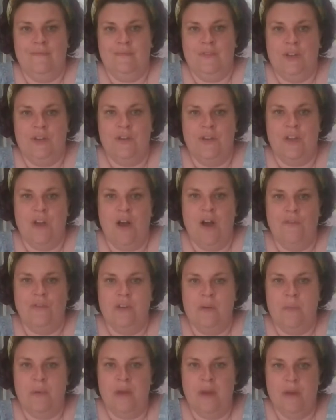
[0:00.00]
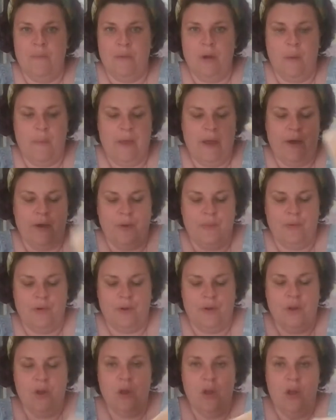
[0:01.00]
your other half of your pita, pop that
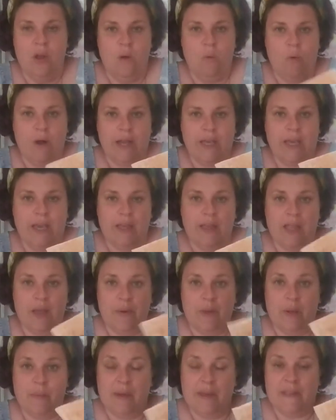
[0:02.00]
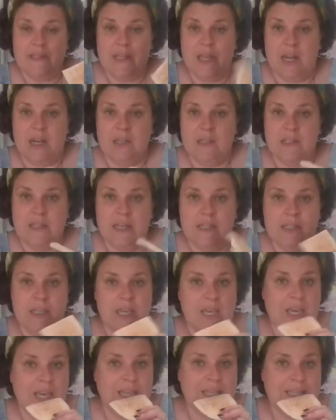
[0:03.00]
open, whack it in there with a bit of salad and
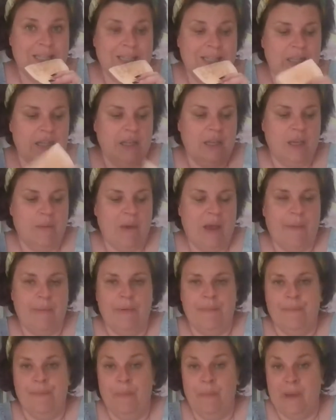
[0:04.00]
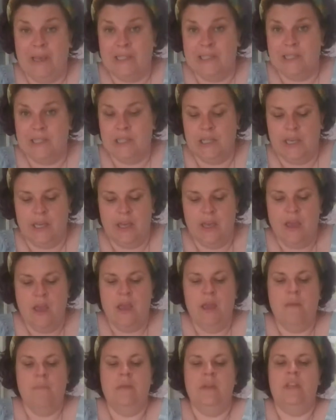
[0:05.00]
tzatziki, kebab, basically.
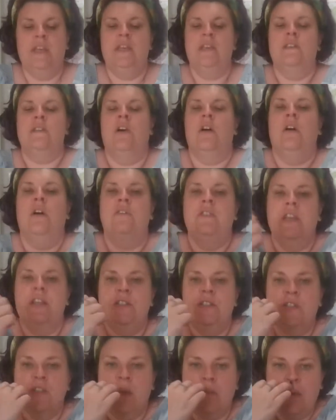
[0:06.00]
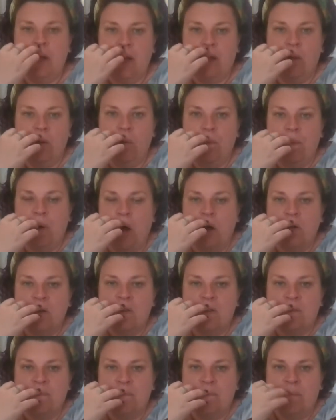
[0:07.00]
But these are, they just come in a little
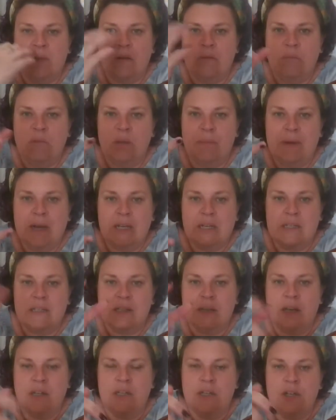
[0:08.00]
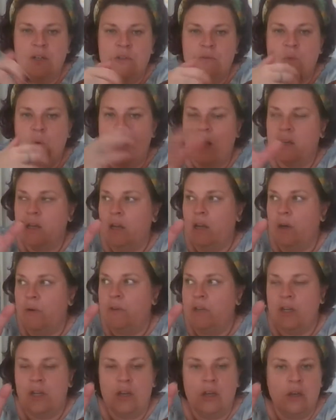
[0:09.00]
box and with a bag inside, and you just whack a load
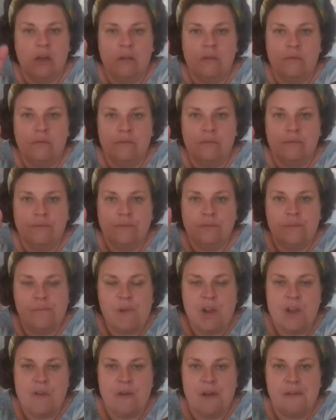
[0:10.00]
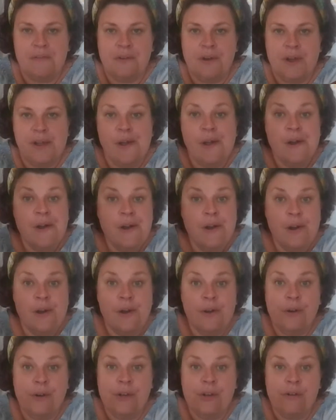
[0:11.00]
in your air fryer
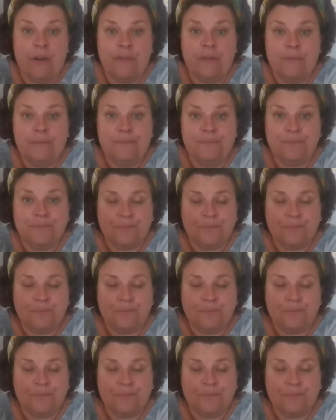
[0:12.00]
or in your oven.